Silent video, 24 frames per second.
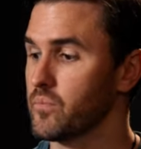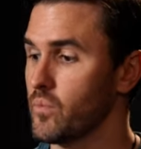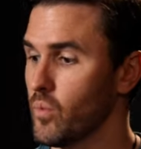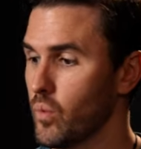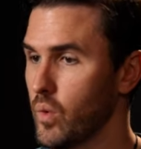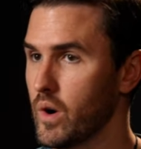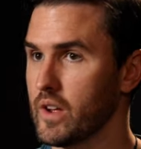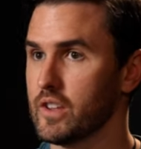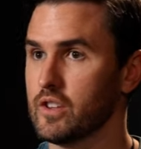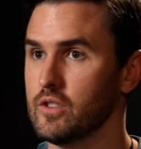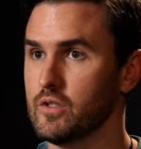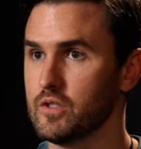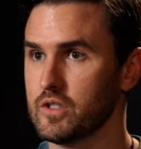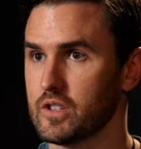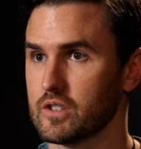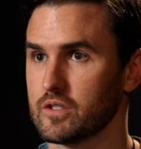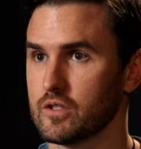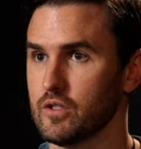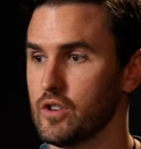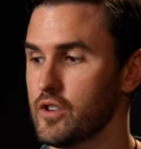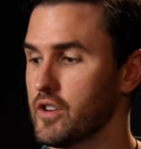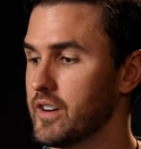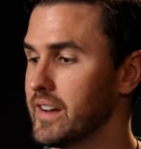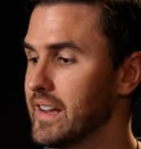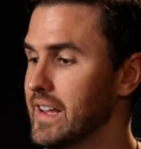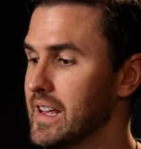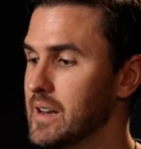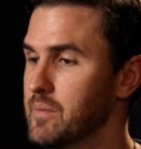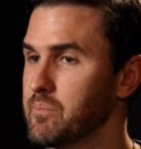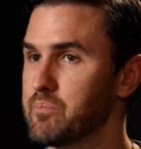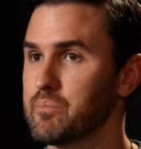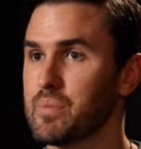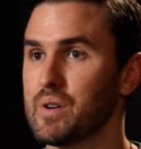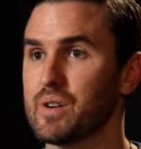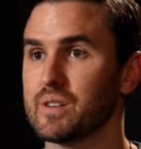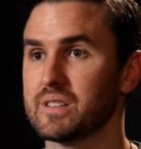what you just learned,
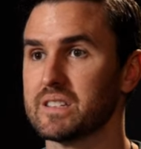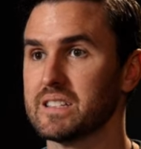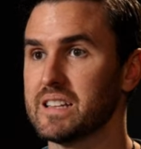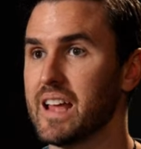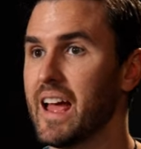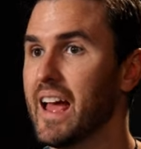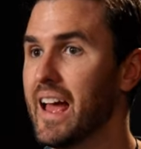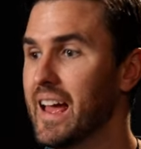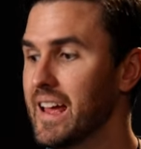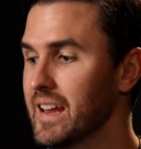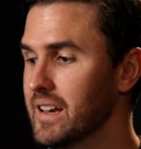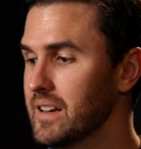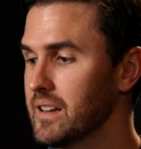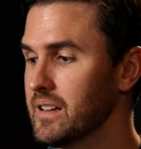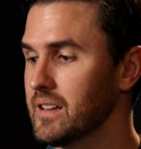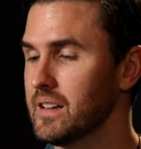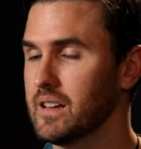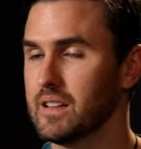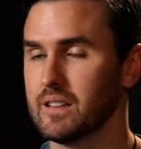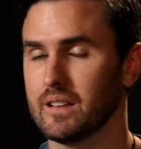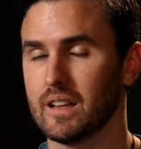and pretend